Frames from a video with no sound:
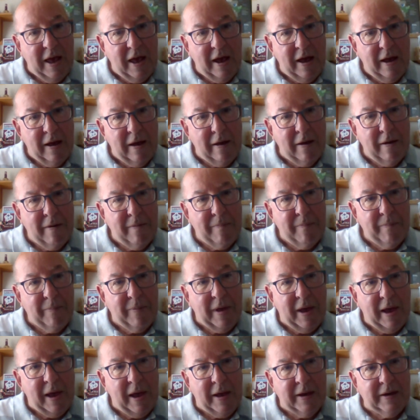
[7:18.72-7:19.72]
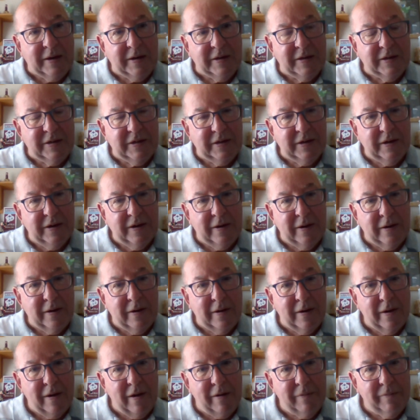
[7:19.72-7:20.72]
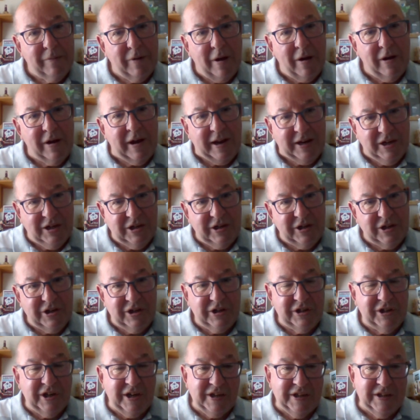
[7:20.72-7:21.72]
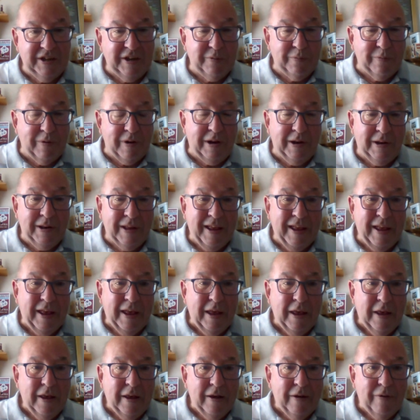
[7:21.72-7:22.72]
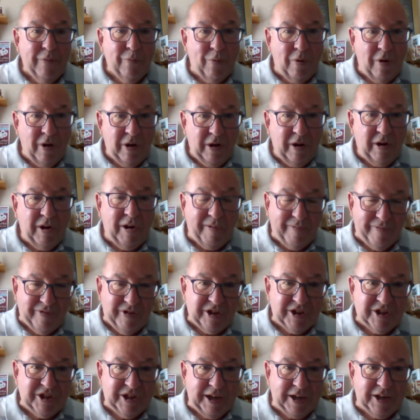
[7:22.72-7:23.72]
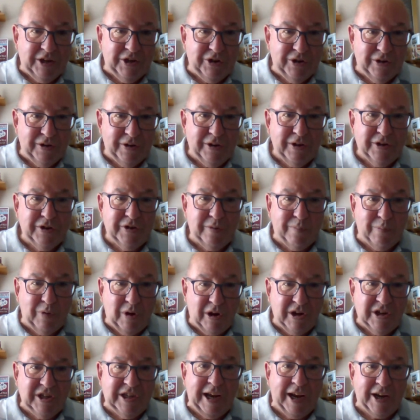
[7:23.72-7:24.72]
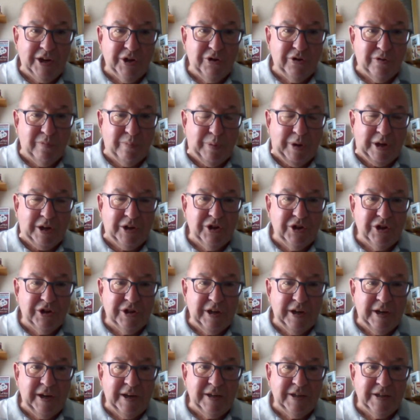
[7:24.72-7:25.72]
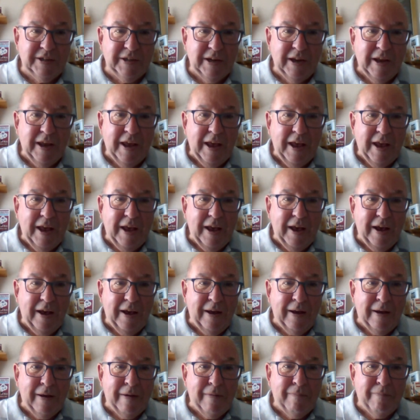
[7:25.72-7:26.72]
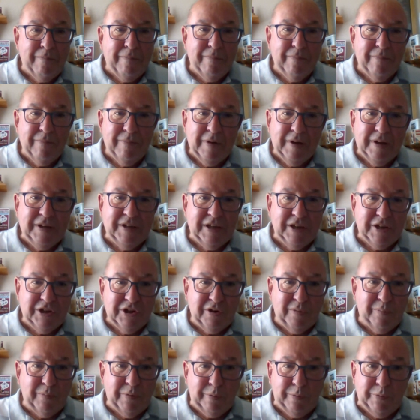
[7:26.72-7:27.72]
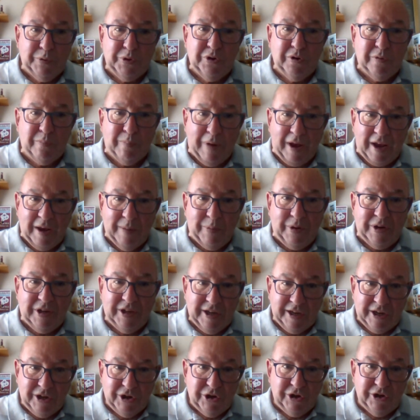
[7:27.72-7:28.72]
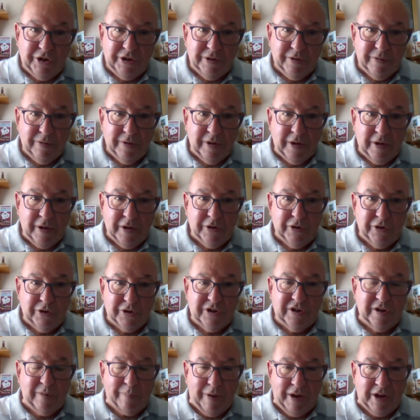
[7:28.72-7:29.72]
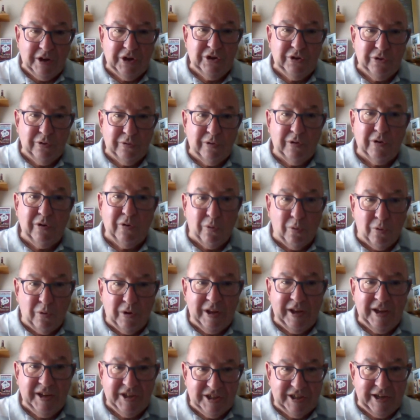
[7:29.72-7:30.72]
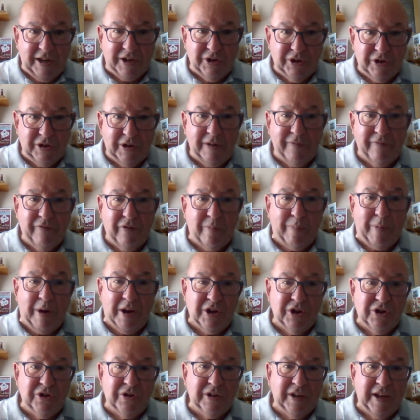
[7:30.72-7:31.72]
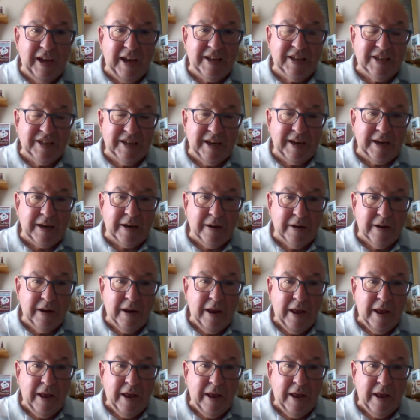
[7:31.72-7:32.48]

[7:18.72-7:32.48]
um, and uh, I actually suggested, well, while I love this section and there's some nice action pictures in it, um, is it something we should maybe ditch uh, just to make sure all the essential information gets in?